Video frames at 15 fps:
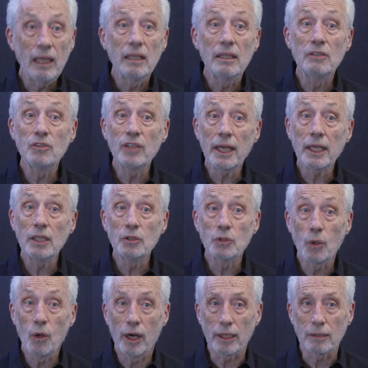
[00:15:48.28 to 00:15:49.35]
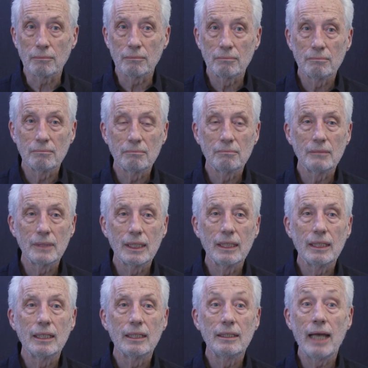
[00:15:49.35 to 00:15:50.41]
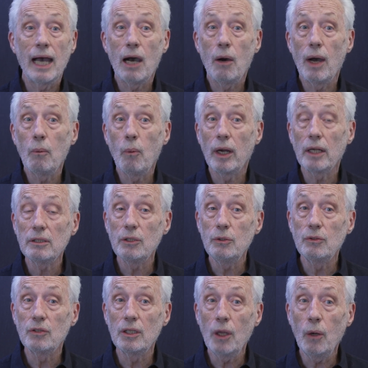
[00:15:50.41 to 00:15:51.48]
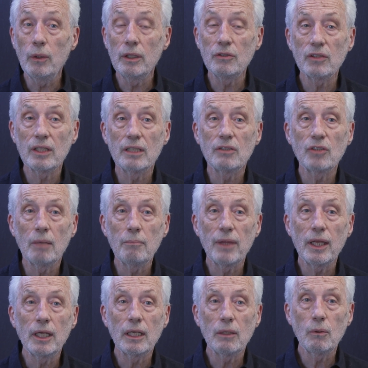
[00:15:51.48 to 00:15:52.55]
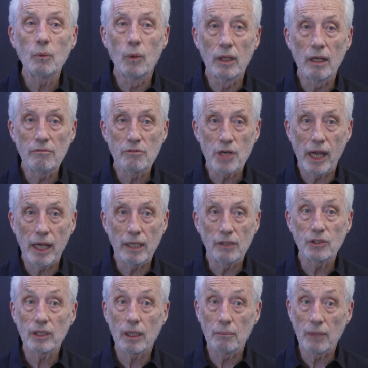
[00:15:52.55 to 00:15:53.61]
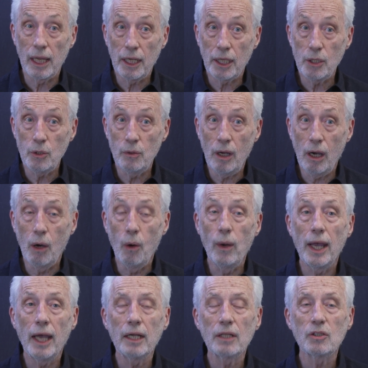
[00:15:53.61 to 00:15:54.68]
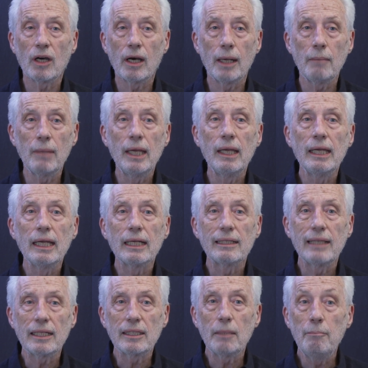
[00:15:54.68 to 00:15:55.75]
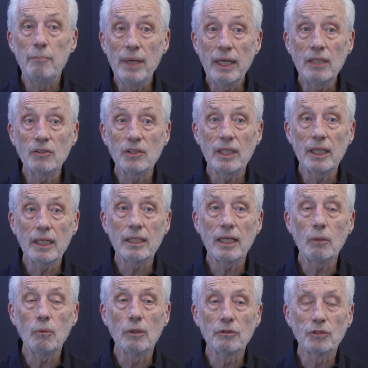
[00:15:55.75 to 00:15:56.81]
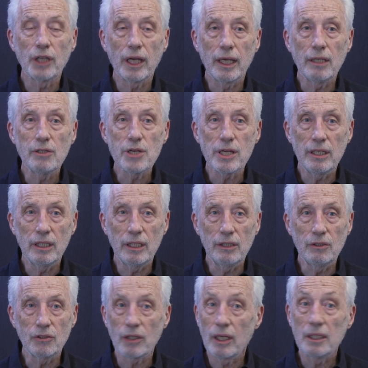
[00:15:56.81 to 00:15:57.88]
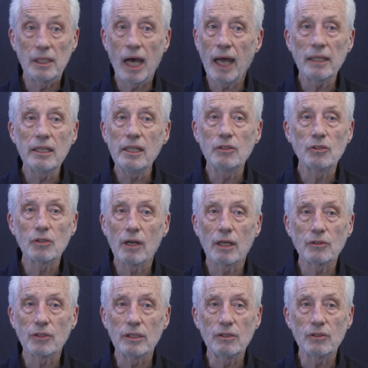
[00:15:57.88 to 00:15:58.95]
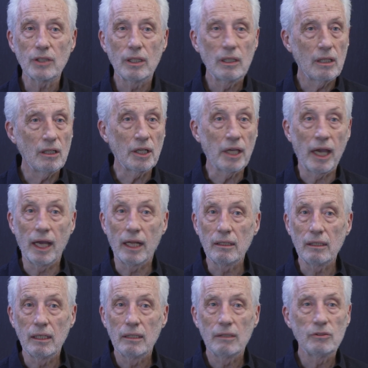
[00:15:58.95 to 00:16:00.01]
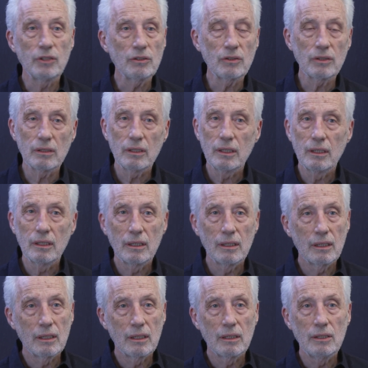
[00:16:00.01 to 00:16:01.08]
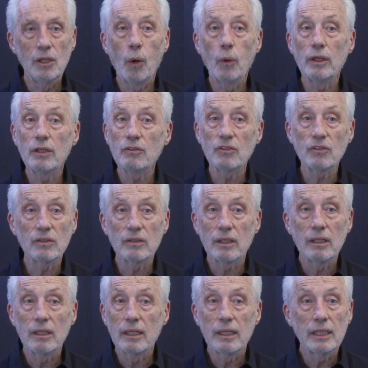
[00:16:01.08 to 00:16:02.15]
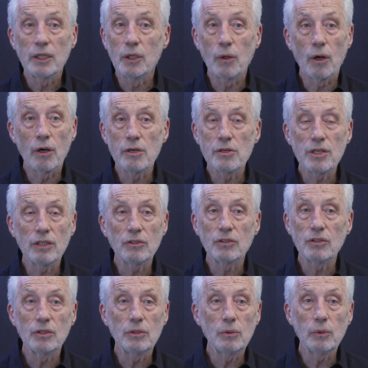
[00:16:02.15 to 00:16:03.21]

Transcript: the second drawing. Now I want you to notice that something will have changed. I'm letting you know ahead of time that the biggest thing that will change is not the instructions. Again, just notice your urges to